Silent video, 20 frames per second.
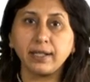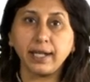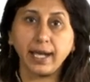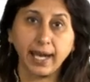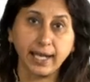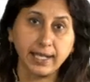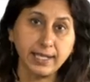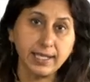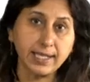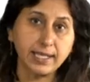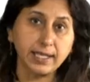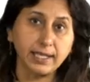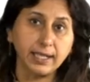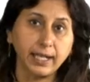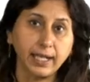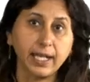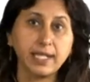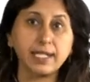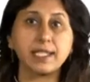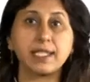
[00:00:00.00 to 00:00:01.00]
hence
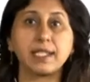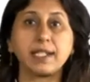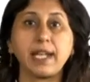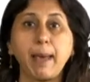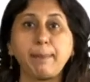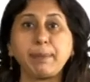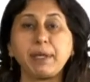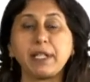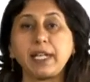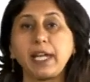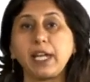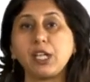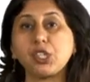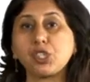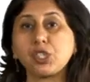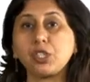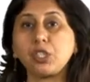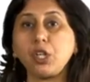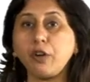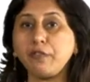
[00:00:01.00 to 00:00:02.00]
it is an
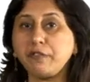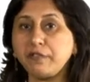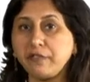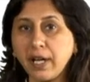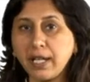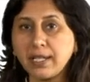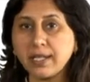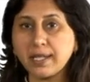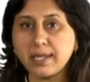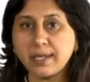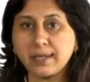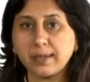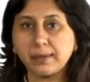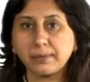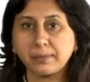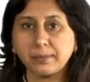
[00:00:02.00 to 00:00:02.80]
application of funds.